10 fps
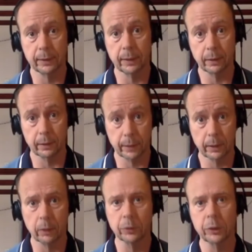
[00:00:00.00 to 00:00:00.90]
their
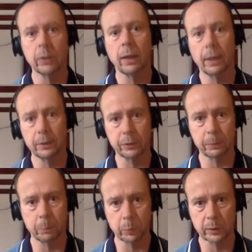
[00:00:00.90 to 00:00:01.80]
culture and
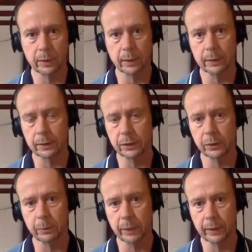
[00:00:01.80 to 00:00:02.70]
supporting their
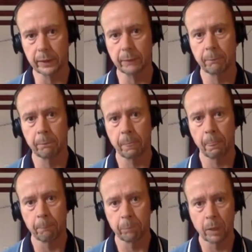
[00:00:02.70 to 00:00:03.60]
decision-making
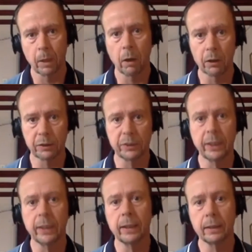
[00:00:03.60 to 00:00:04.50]
are
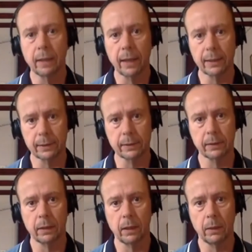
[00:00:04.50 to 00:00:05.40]
seeing less
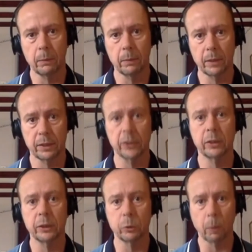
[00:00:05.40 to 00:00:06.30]

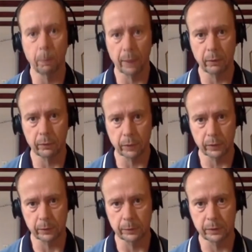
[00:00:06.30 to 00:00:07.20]
essentially dropout of
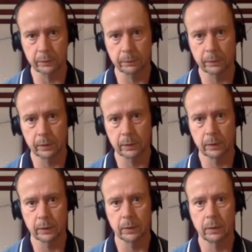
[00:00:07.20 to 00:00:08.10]
customers.
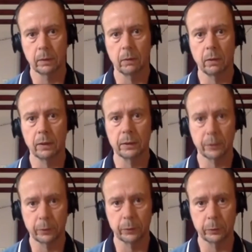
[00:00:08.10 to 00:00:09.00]
All right, so
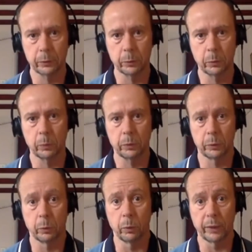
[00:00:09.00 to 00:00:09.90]

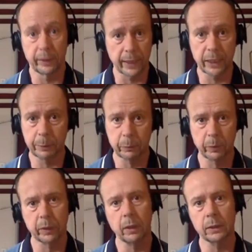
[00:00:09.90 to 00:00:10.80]
your engagement
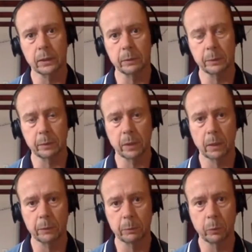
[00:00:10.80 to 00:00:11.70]
with customers
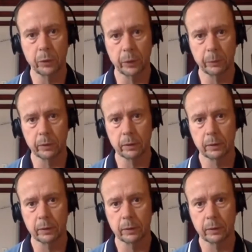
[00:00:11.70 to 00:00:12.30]
becomes more human.